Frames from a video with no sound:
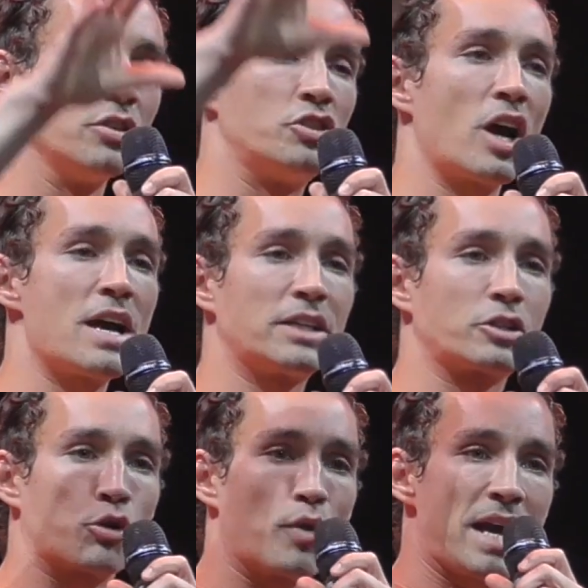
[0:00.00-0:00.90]
giant
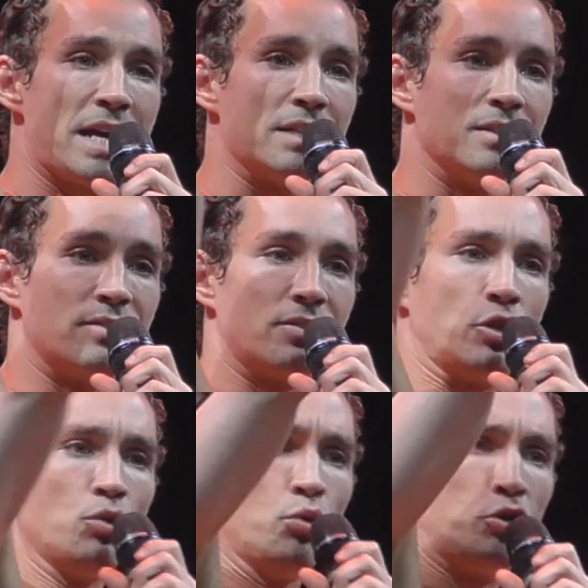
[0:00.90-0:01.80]
cranes,
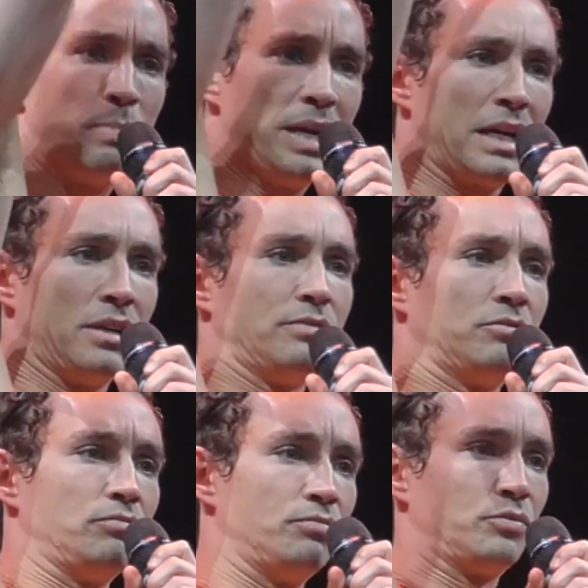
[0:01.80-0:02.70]
huge, big,
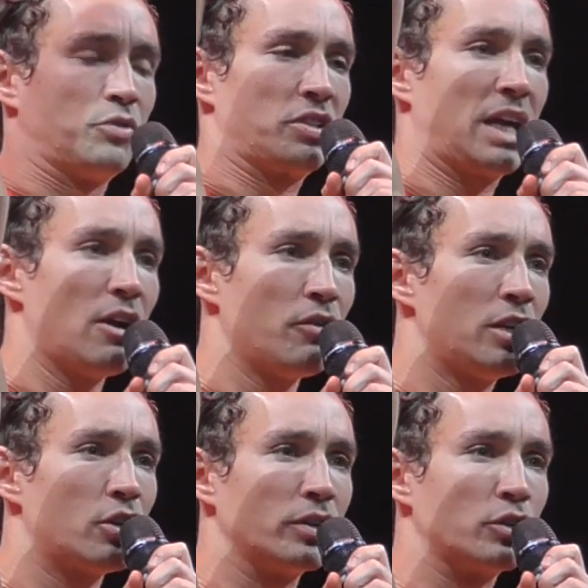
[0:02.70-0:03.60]
scary
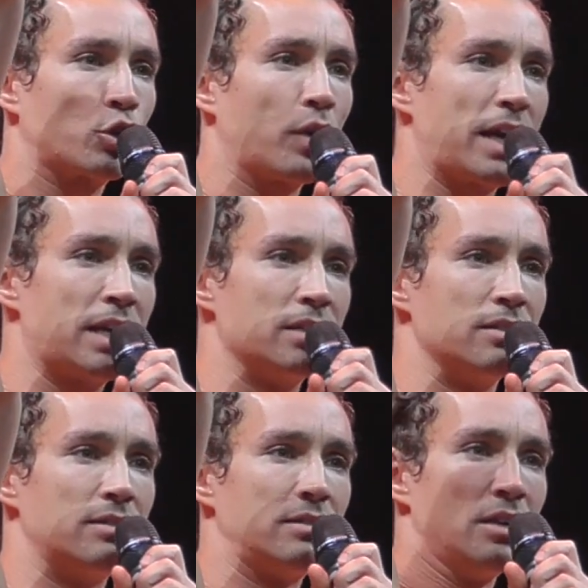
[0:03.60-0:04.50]
looking
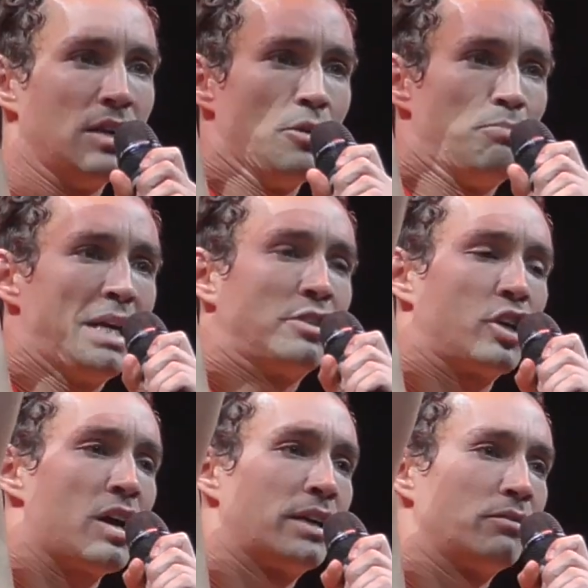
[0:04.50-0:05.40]
cranes, big,
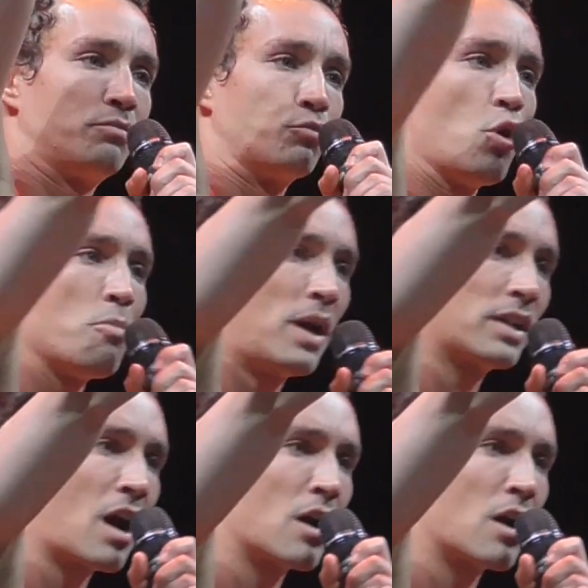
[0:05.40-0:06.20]
giant robot